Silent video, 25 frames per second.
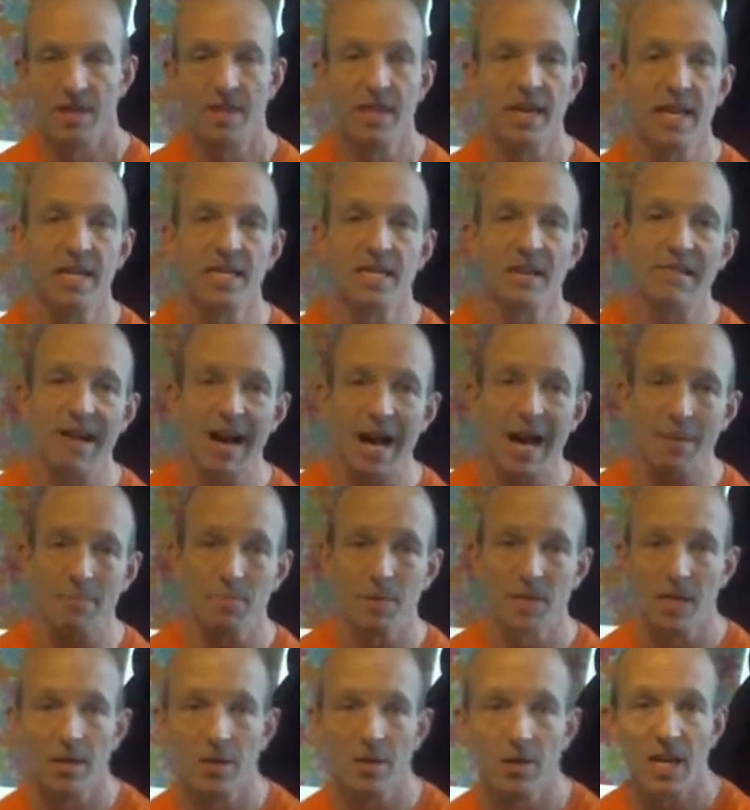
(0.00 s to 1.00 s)
These are
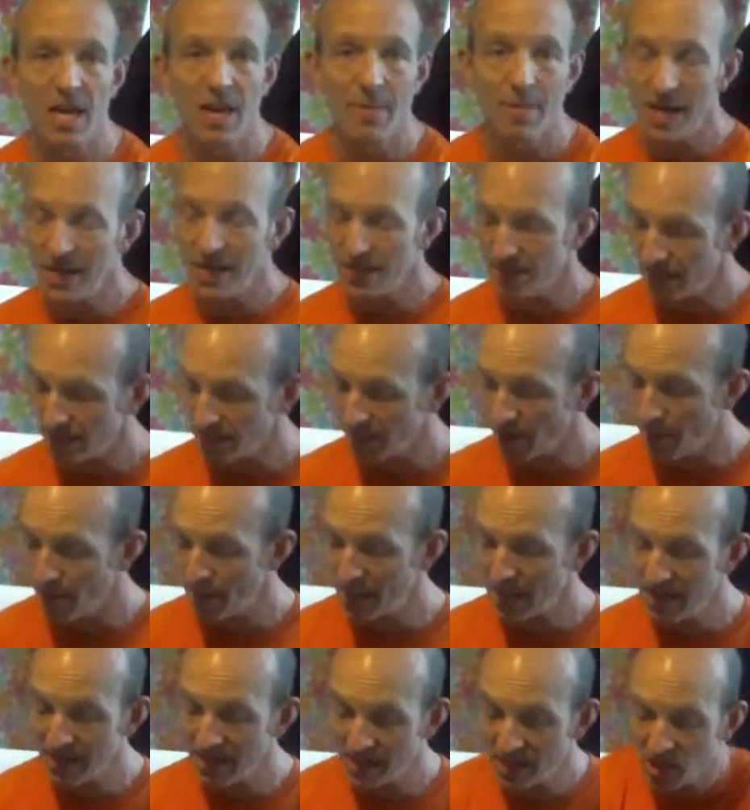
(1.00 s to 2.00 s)
absolutely amazing. So I
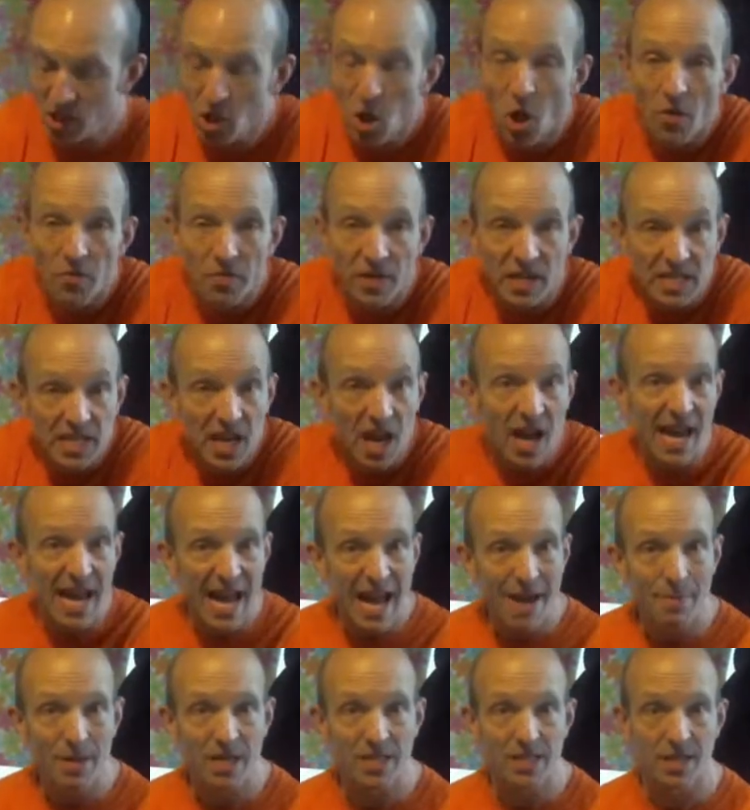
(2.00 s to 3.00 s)
mean, this has got the
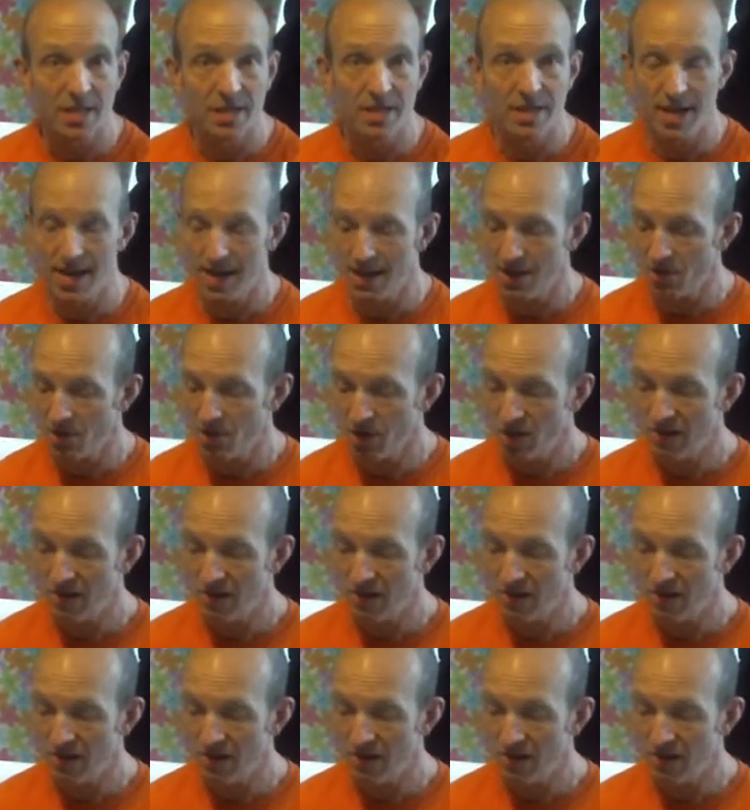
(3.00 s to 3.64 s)
diameter now,